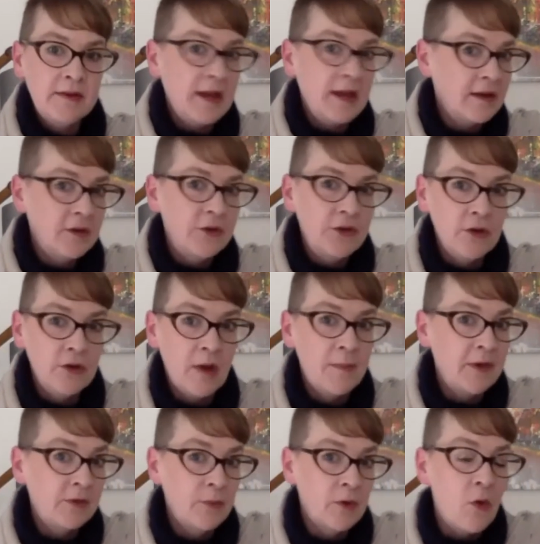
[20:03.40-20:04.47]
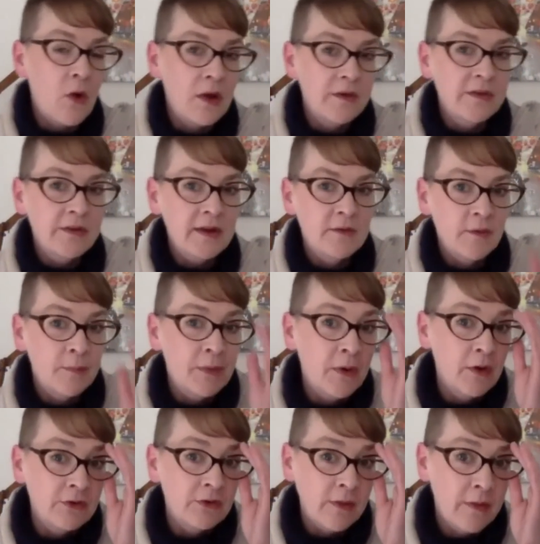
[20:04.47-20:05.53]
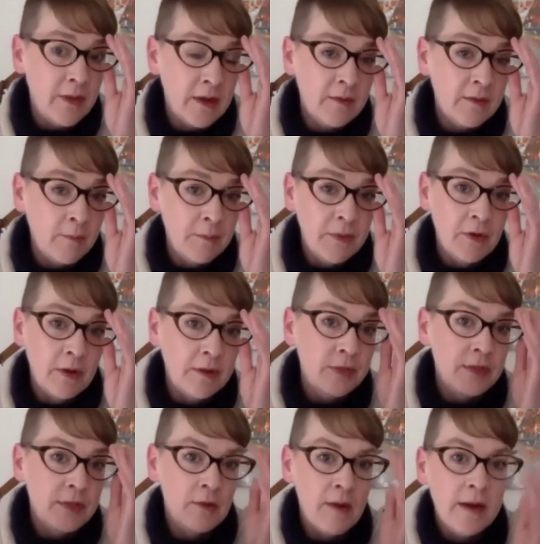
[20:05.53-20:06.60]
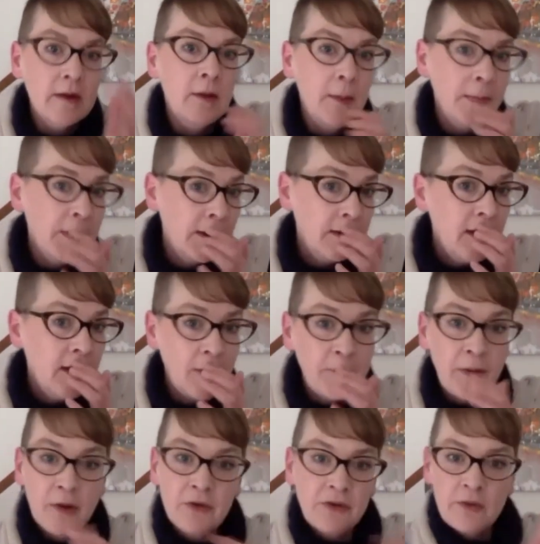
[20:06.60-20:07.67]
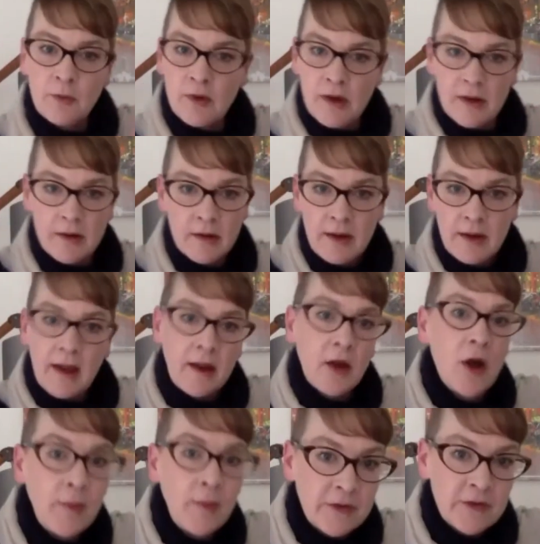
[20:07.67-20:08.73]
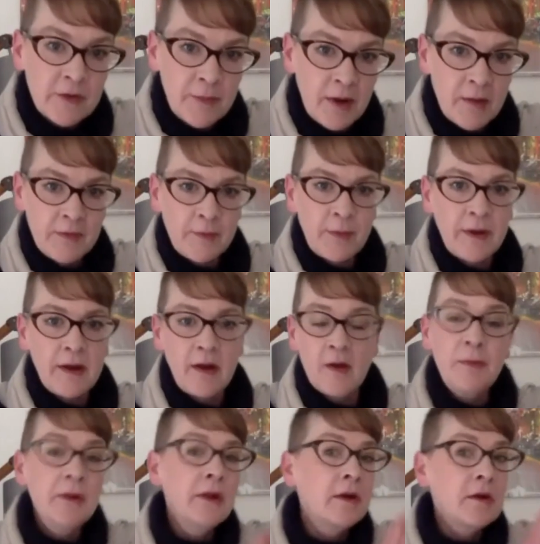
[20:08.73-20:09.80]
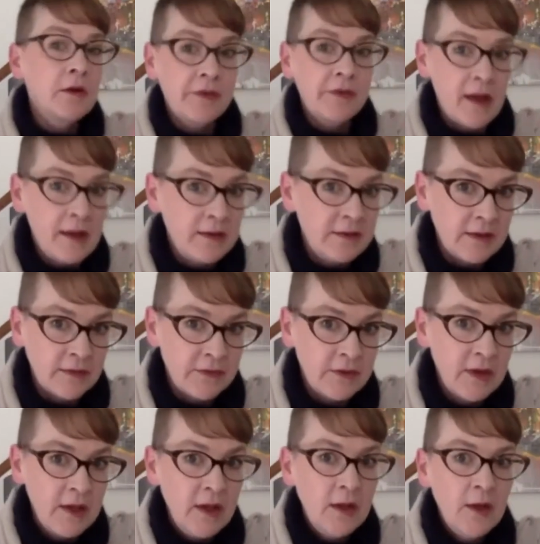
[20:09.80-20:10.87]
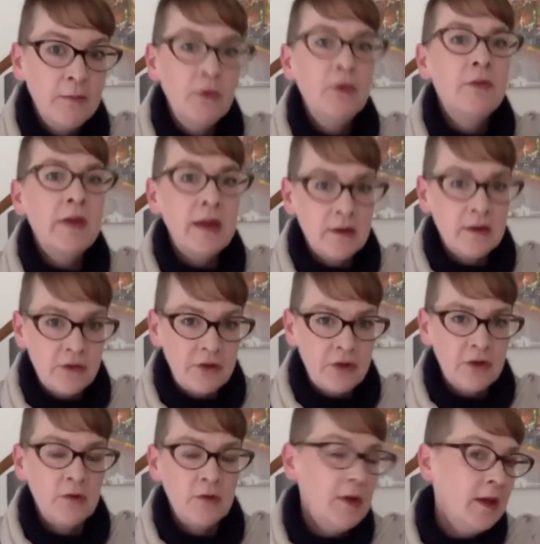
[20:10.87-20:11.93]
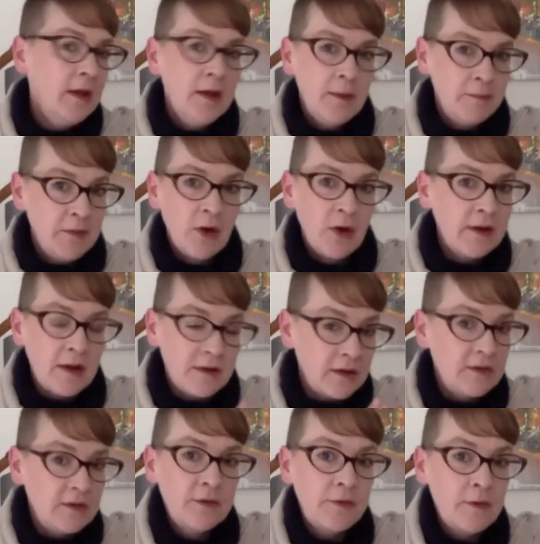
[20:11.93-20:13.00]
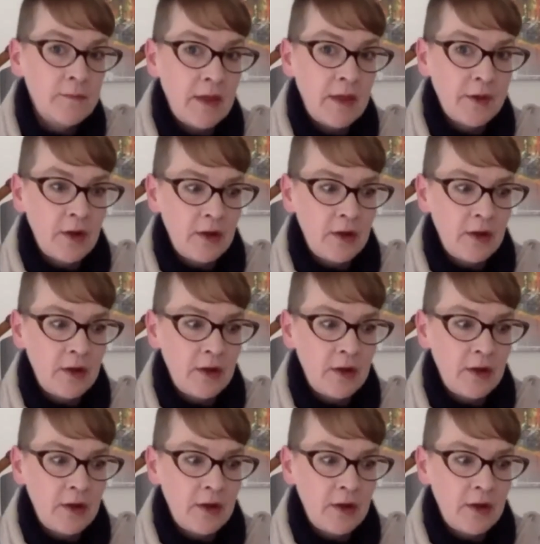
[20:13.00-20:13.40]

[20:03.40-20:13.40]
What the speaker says: had to get into a much more quantitative approach rather than a purely theoretical approach. And so we got economics departments breaking up, political scientists moving into a different